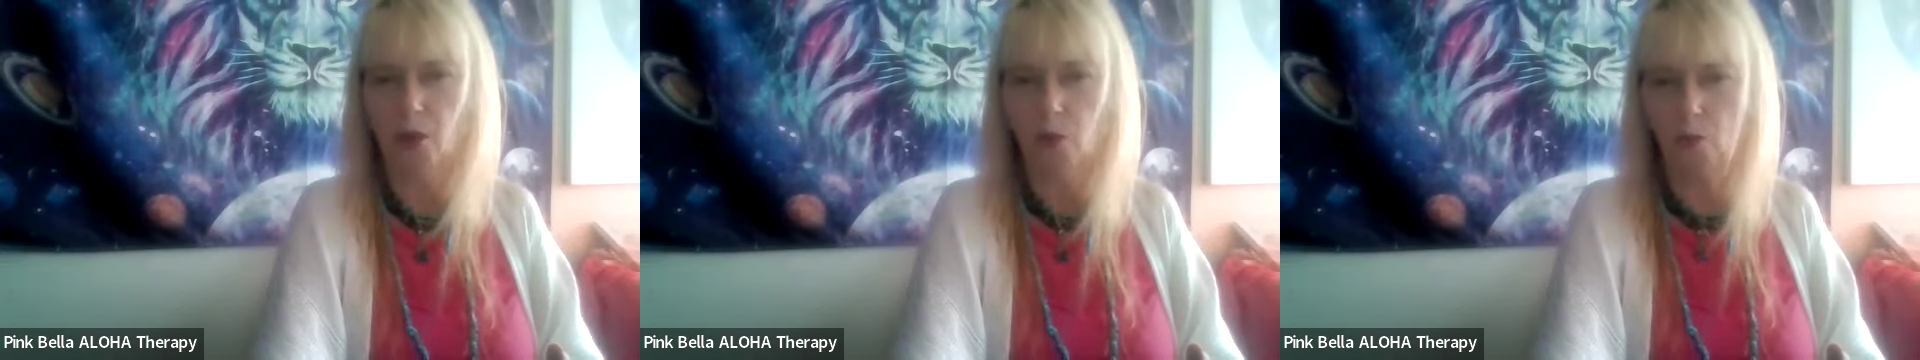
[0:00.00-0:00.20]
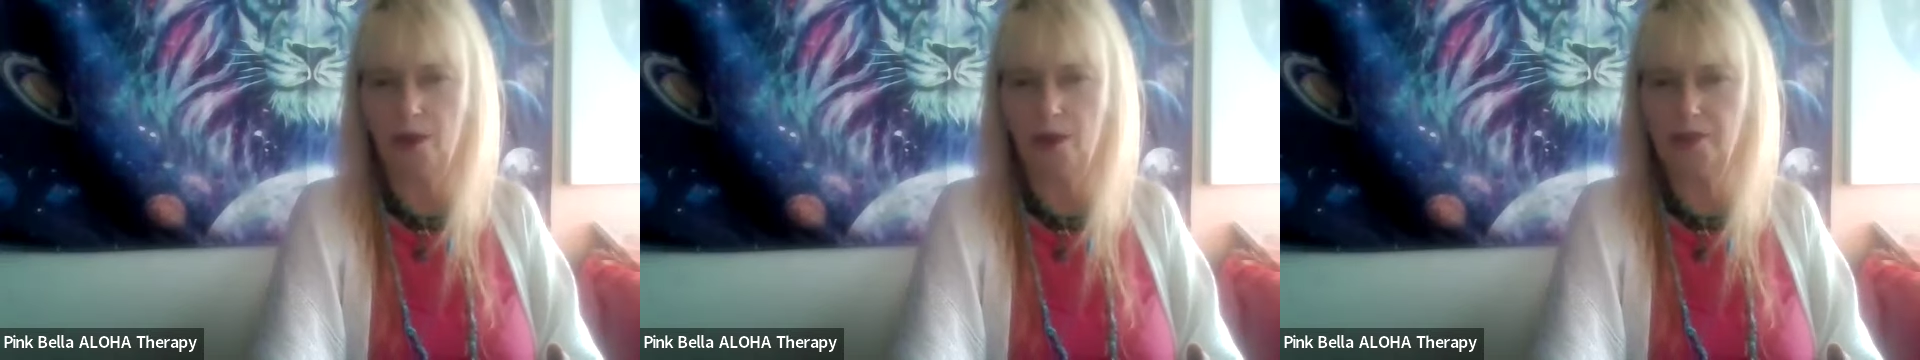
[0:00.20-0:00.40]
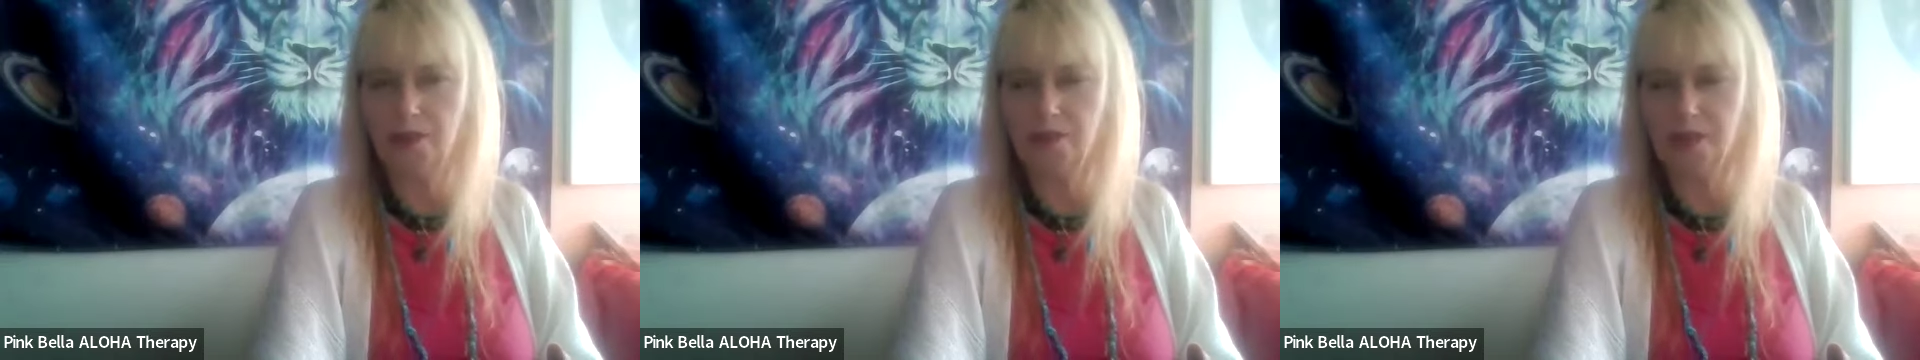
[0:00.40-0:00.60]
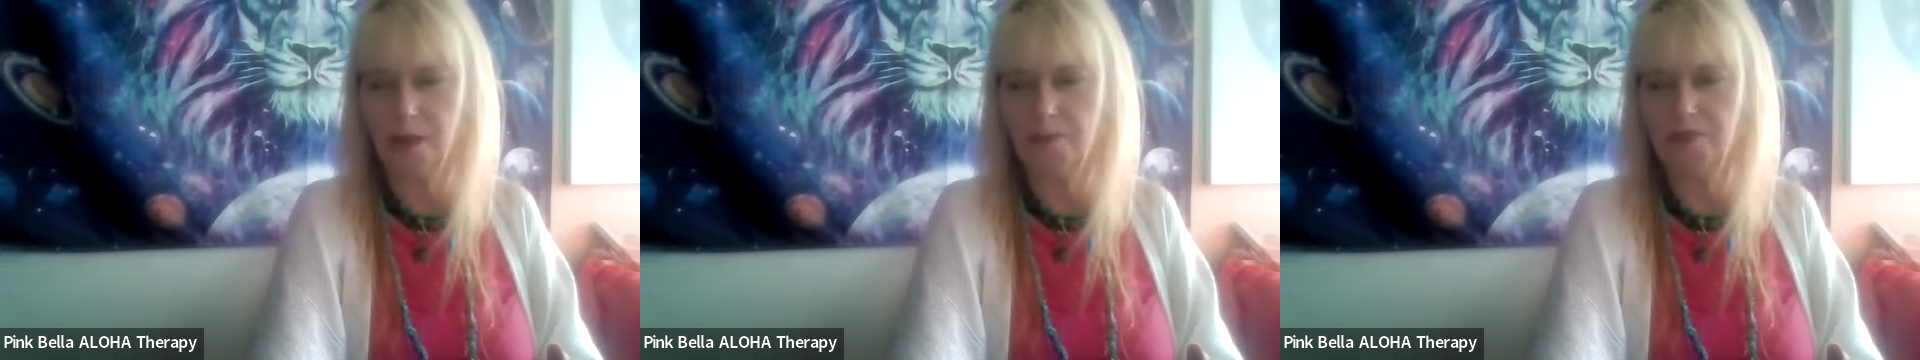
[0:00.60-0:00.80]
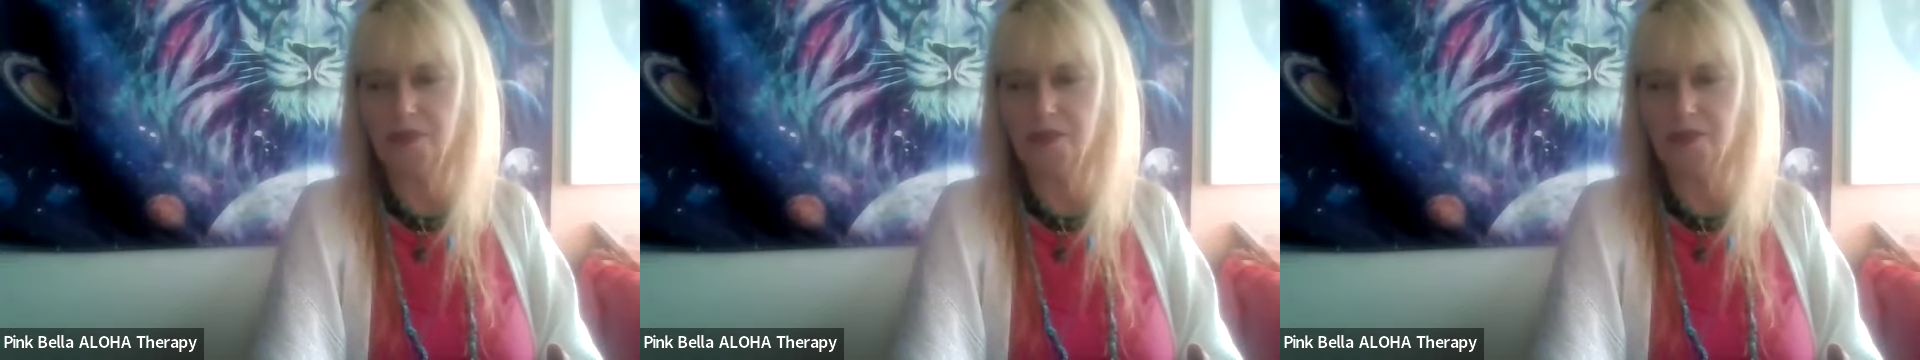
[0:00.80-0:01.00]
what
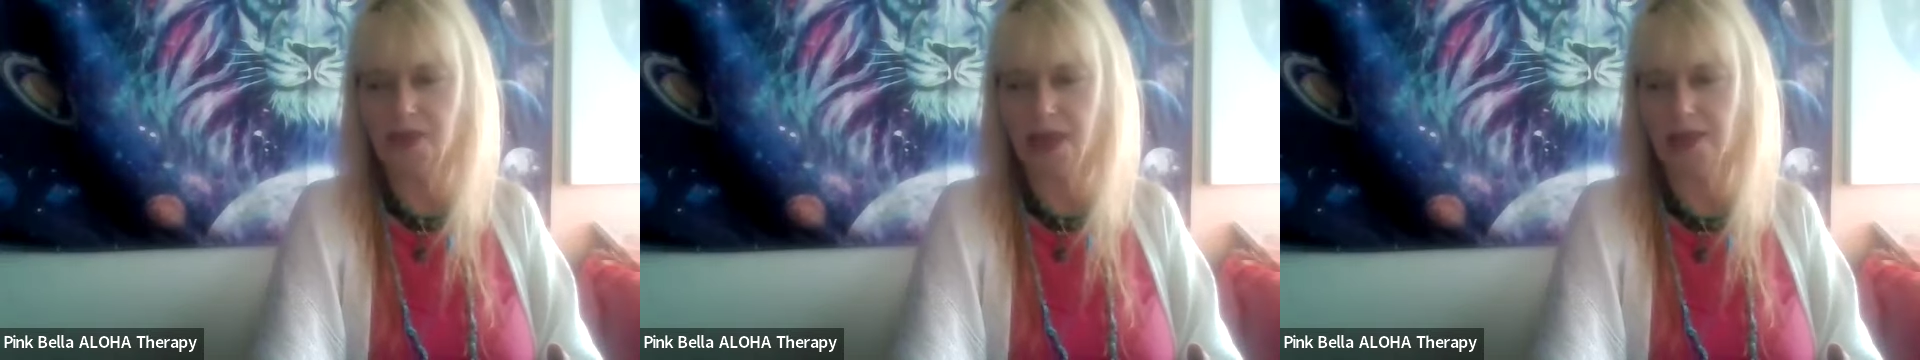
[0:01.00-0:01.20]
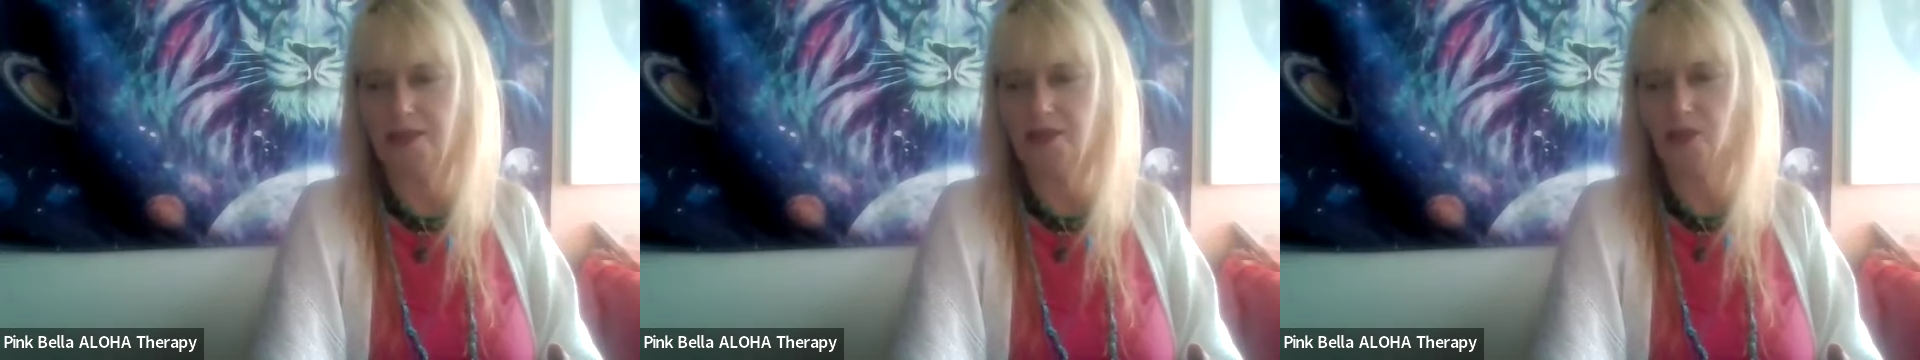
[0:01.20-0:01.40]
steps to take.